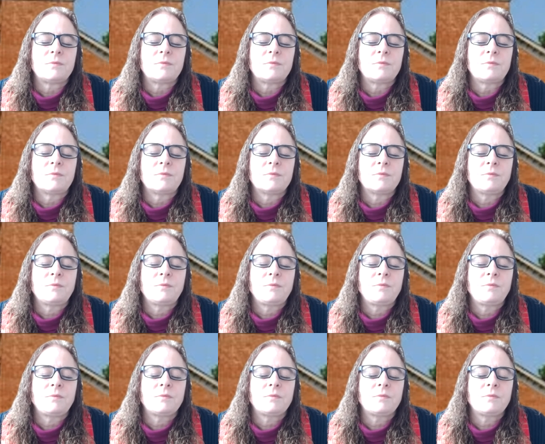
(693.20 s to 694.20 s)

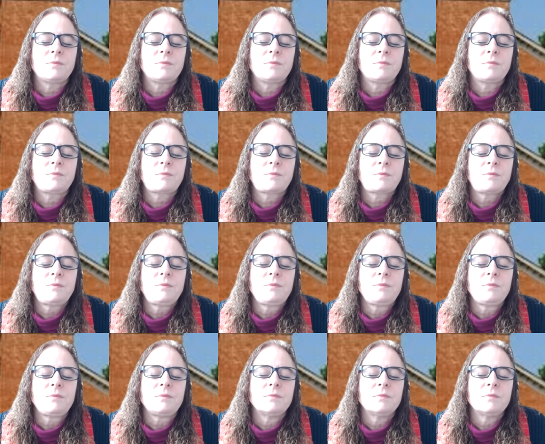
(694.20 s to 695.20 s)

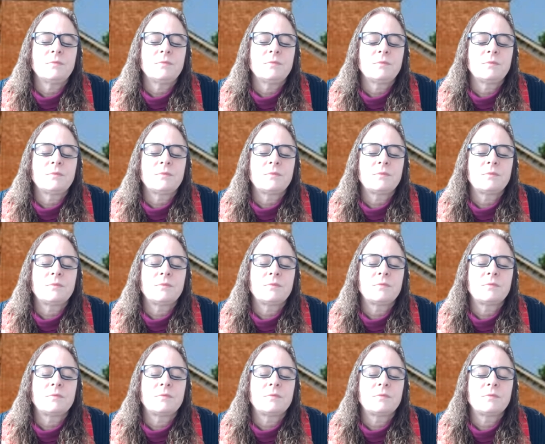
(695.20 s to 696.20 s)

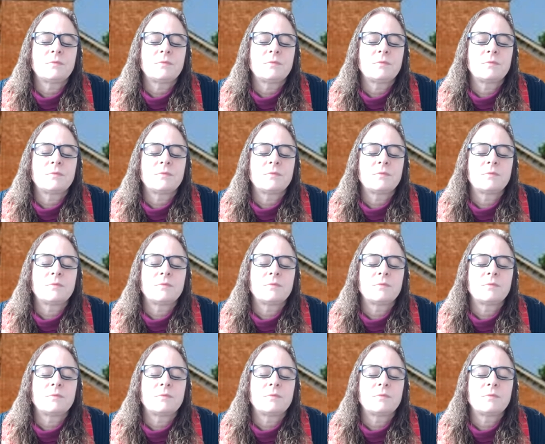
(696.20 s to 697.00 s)
Nothing is said.